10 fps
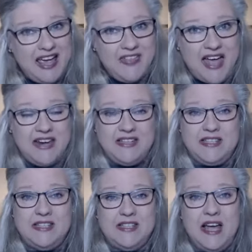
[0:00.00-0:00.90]
and that is the
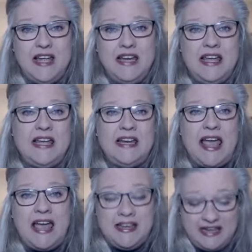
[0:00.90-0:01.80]
sun in
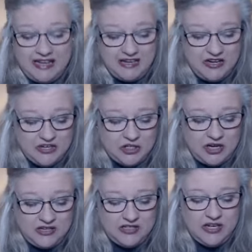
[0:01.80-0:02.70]
an
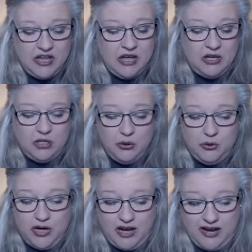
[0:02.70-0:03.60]
inconjunct to
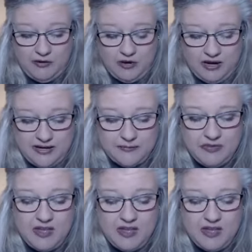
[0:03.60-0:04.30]
Chiron.